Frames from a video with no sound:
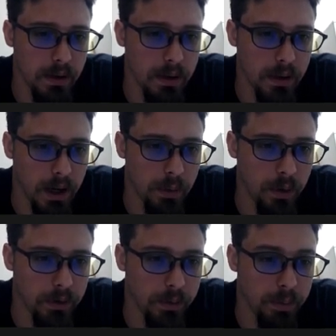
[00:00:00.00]
I
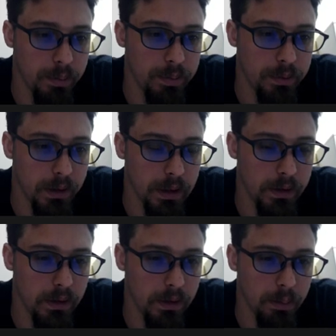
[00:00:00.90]
want to
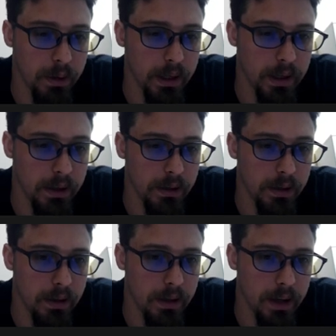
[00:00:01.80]
continue to play it
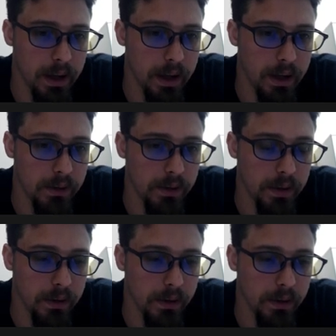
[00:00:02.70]

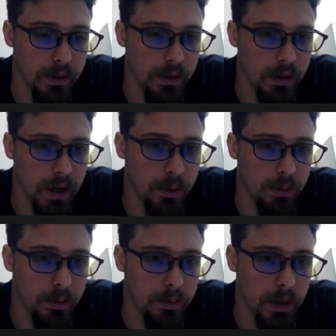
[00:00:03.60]
until I
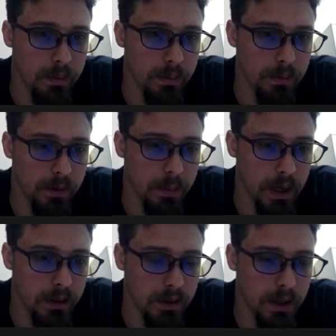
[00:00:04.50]
get spanked
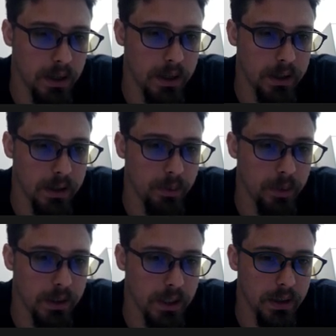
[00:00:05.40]
a lot and then
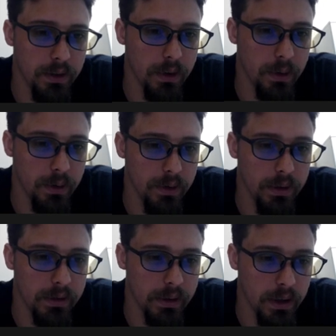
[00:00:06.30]
realize, oh, this
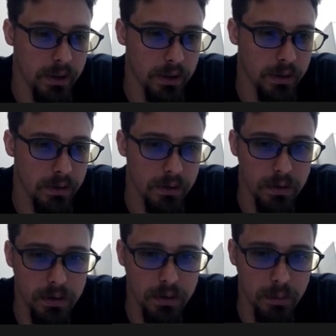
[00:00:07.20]
is not a good
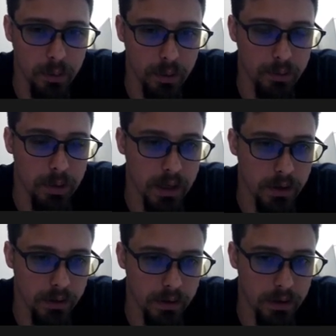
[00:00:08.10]
move
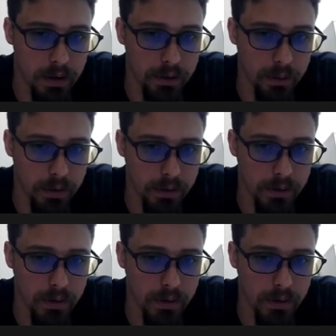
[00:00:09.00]
because these reasons.